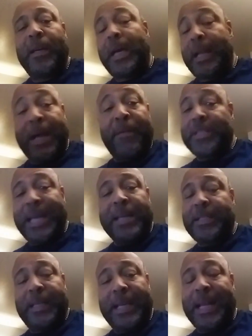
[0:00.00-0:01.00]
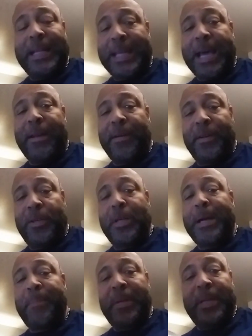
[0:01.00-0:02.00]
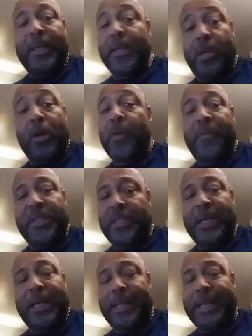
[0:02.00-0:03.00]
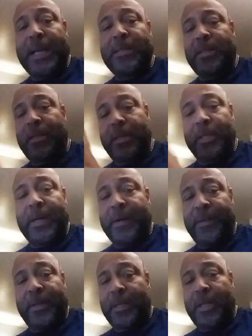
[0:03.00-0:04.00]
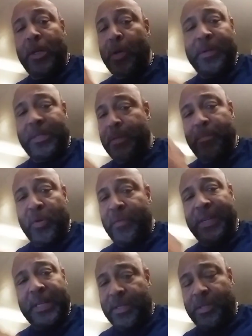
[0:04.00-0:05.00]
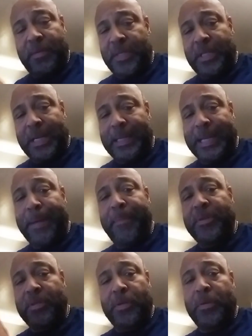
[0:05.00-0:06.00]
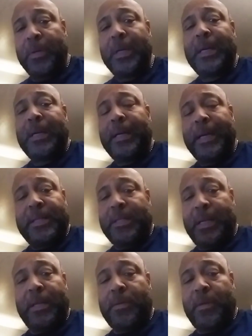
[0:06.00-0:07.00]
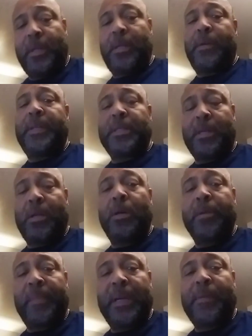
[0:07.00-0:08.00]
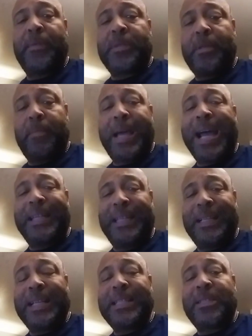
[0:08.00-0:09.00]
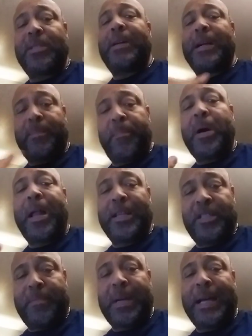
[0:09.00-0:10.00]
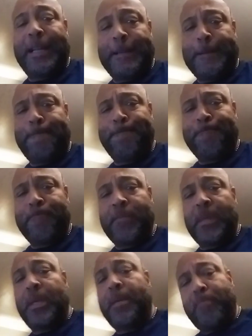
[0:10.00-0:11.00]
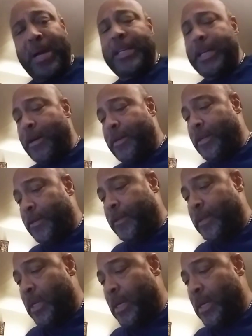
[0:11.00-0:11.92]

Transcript: And I was actually headed down there to do that, but then the COVID shut it down. So that you the notice the movie industry shut down. But Drew has, you know, he's going to hook me up with some acting lessons so I can polish my um, my character.